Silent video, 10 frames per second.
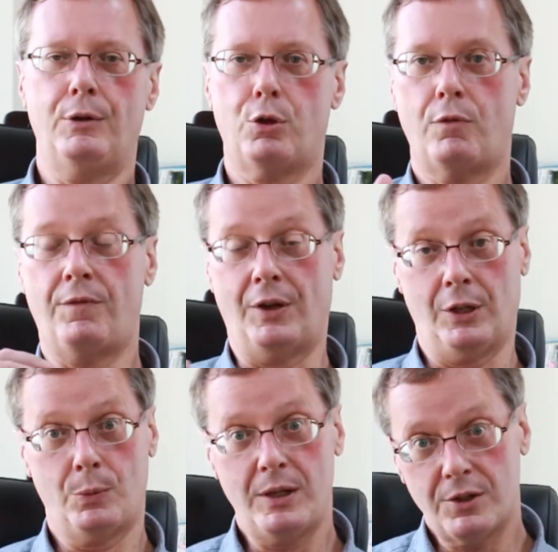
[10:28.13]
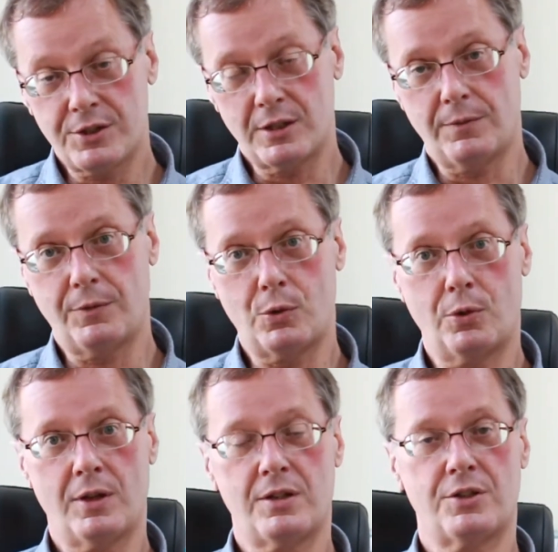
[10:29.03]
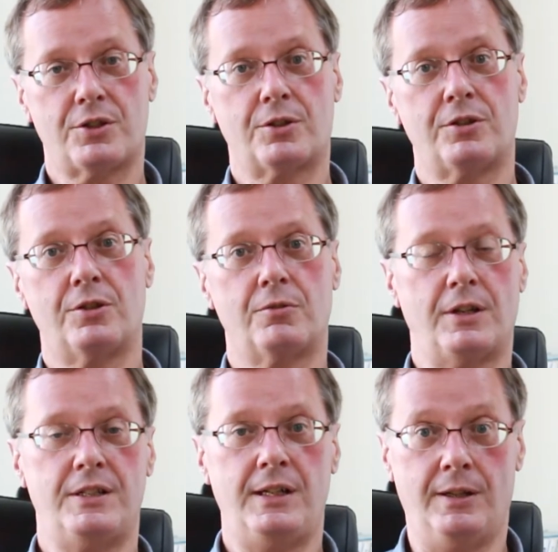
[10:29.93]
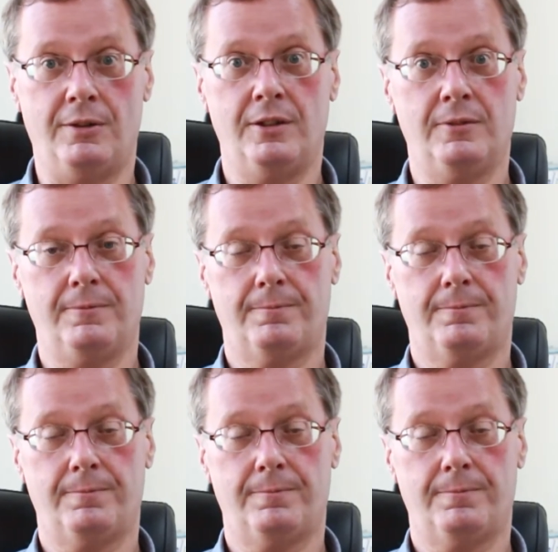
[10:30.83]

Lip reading: you evaluate yourself according to certain criteria.